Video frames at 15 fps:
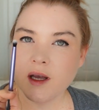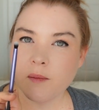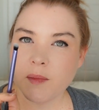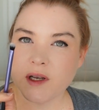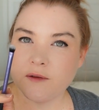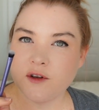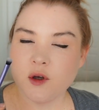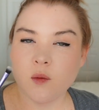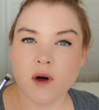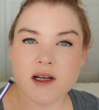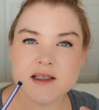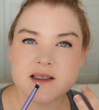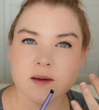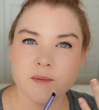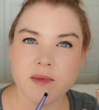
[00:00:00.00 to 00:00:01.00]
But if you
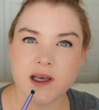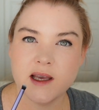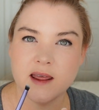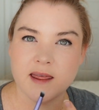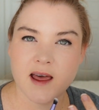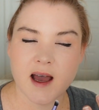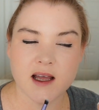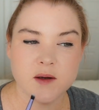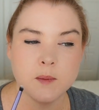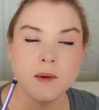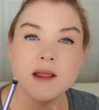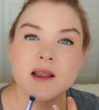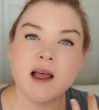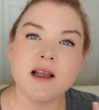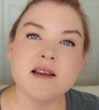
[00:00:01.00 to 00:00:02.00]
want something that
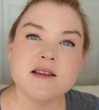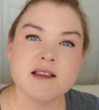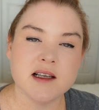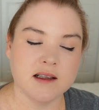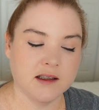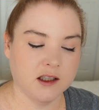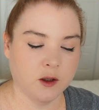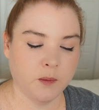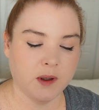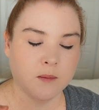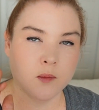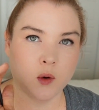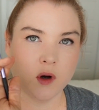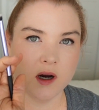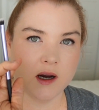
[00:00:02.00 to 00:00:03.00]
blends a little bit
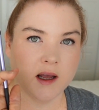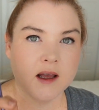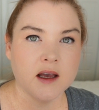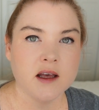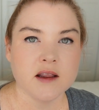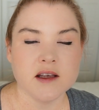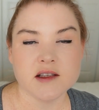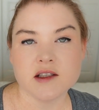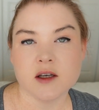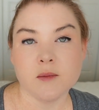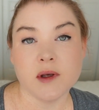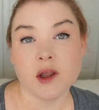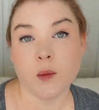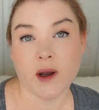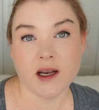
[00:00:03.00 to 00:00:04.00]
more, this could
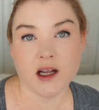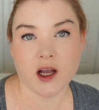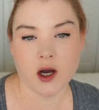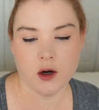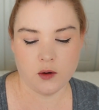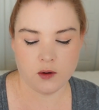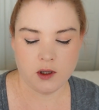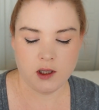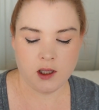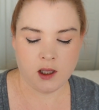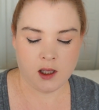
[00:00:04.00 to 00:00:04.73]
be the way to go.